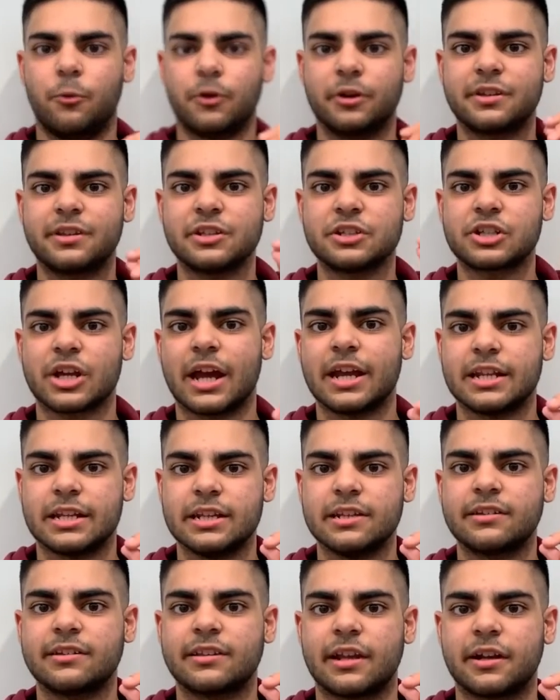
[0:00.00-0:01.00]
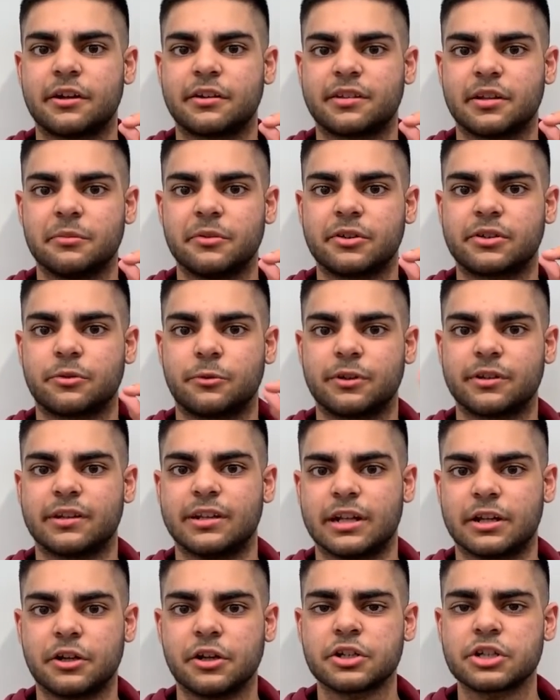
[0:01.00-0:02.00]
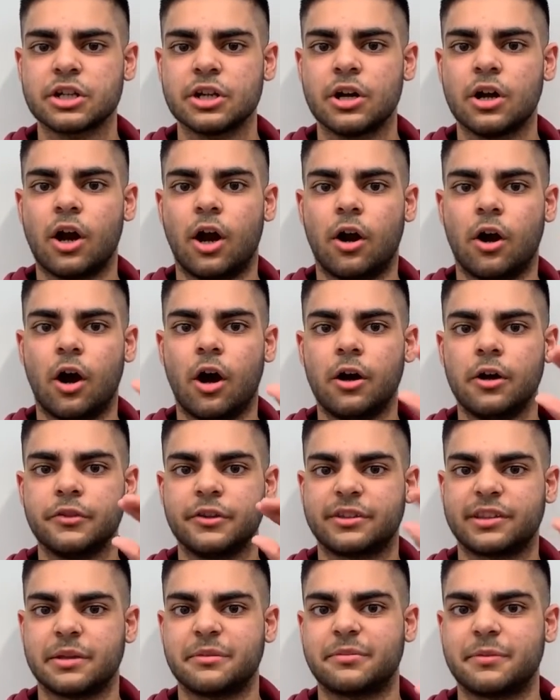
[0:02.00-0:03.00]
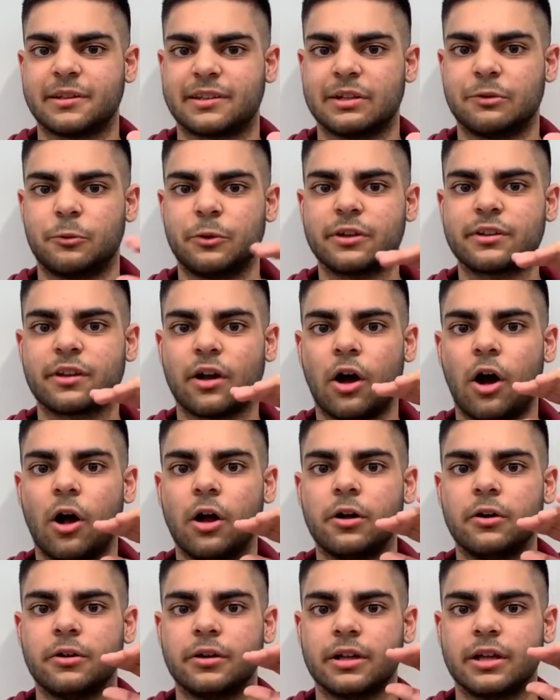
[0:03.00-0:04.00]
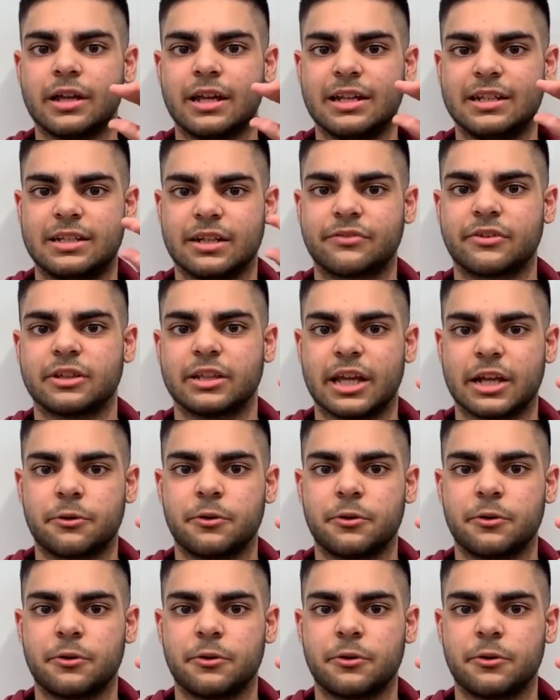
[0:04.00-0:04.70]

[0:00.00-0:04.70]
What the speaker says: words in Chinese that are similar to words in English are all in the same space, and words all in different